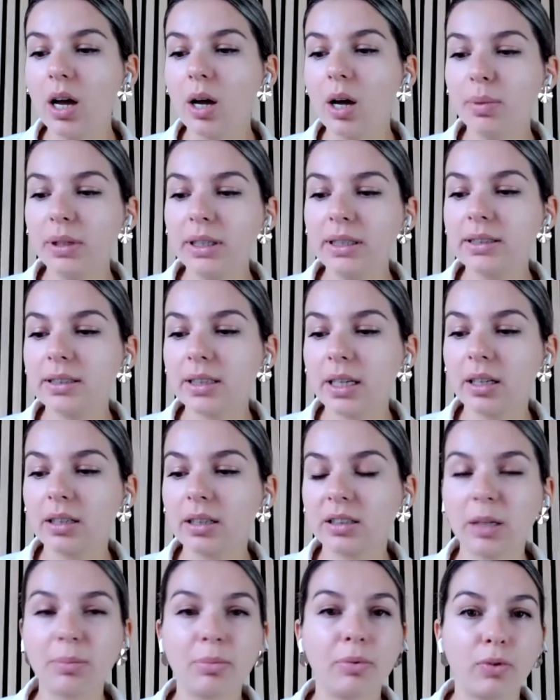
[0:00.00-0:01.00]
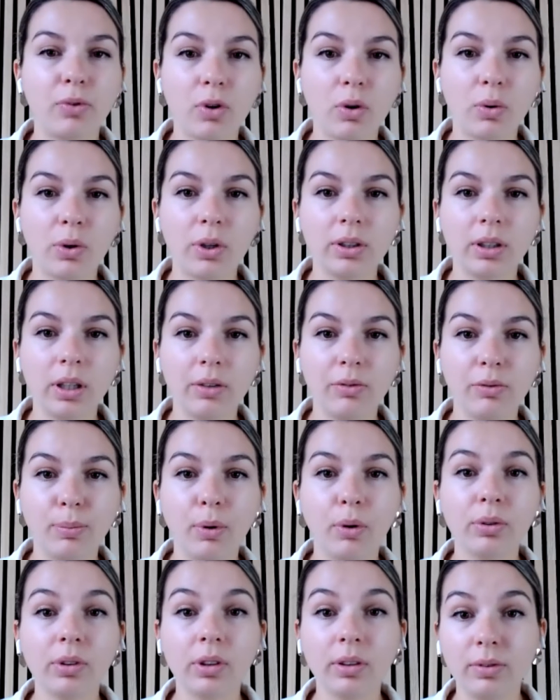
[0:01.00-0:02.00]
please take a step forward if
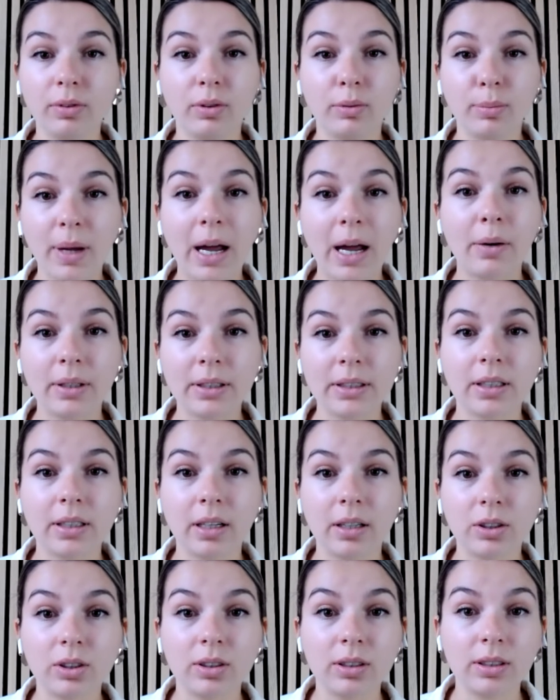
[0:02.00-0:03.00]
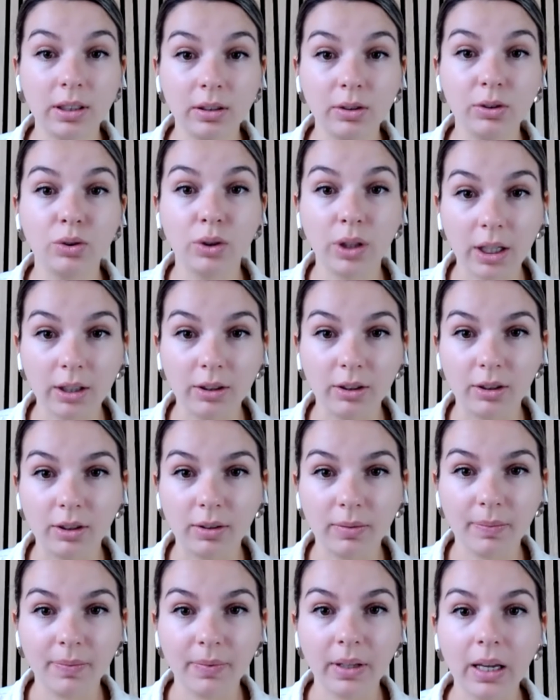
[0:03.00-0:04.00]
both of your parents are still
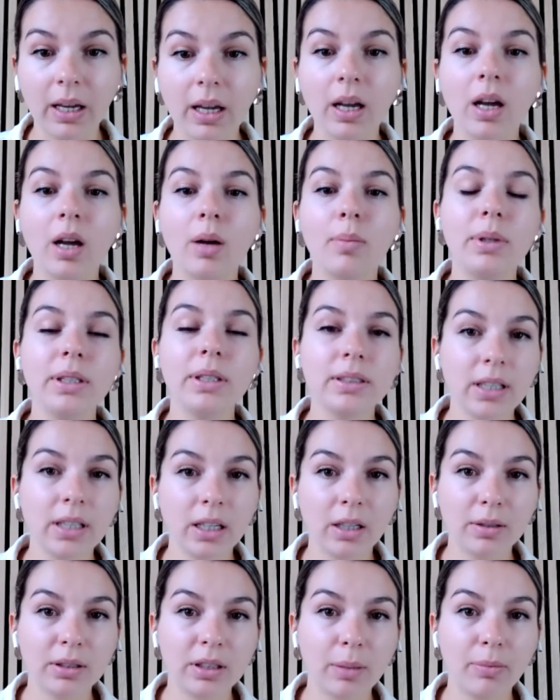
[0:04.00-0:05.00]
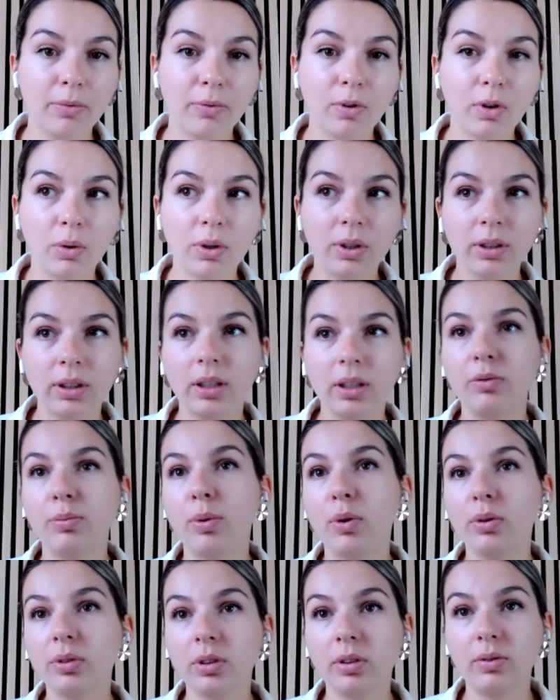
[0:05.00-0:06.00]
together. Please take a step forward if
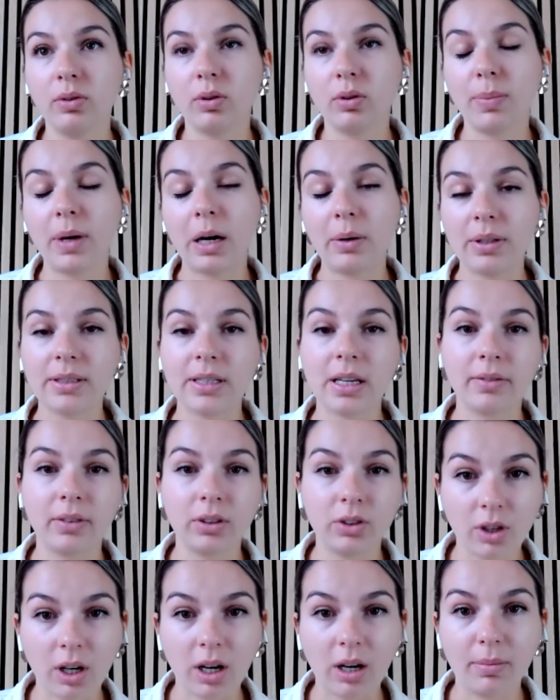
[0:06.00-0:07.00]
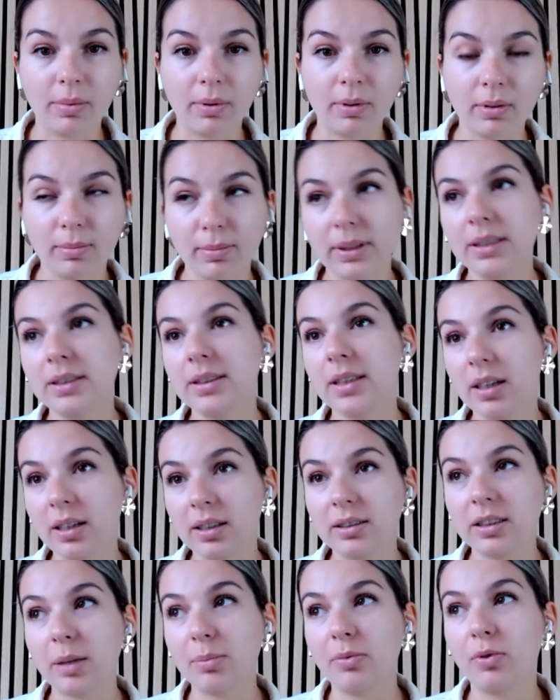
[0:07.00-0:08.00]
both of your parents have a job. Please take
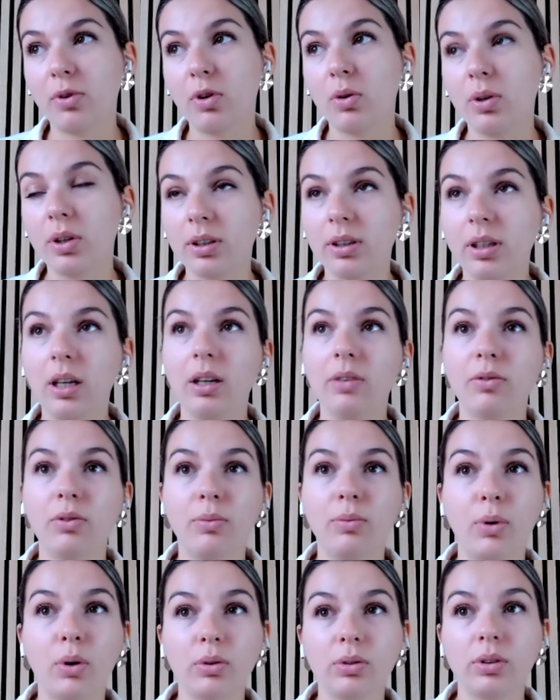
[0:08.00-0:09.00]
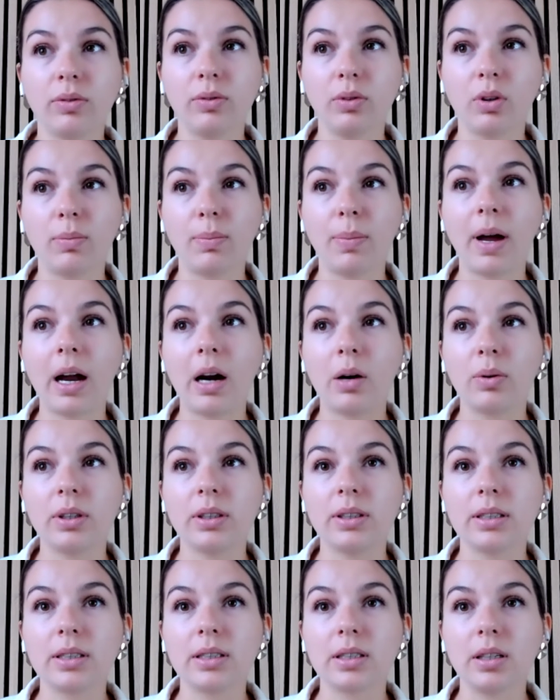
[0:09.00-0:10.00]
a step forward if both of your
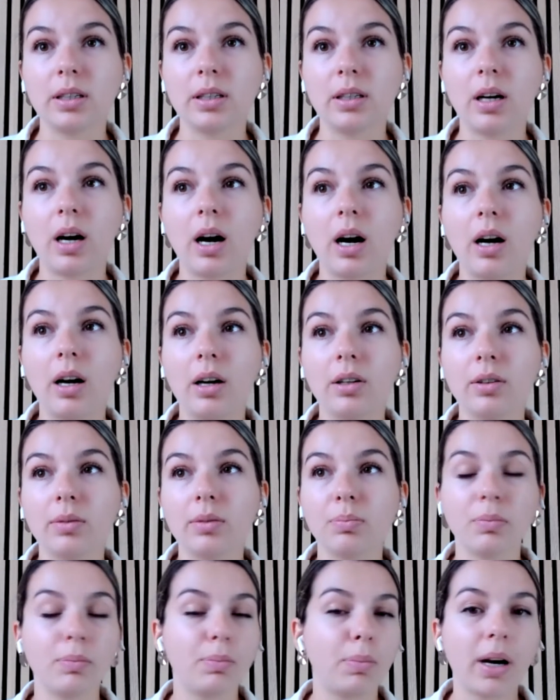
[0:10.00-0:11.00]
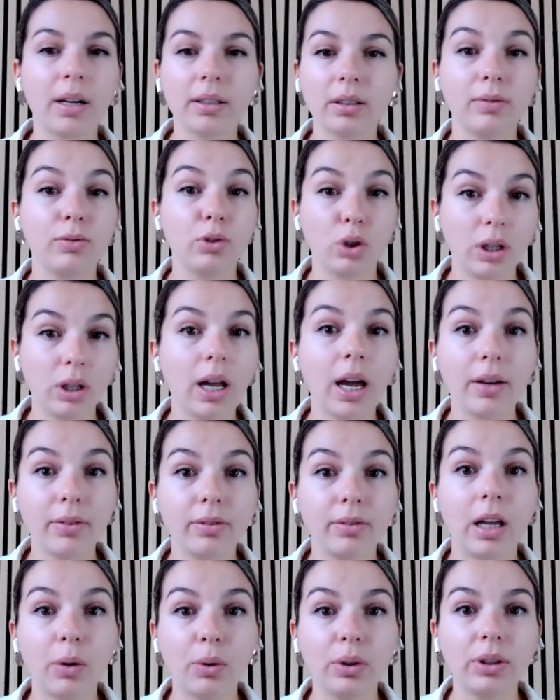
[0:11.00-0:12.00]
parents are part of your
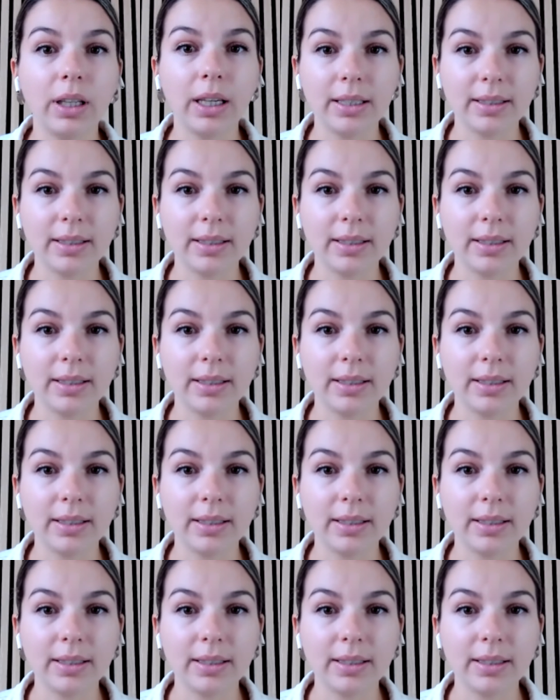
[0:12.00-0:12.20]
life nowadays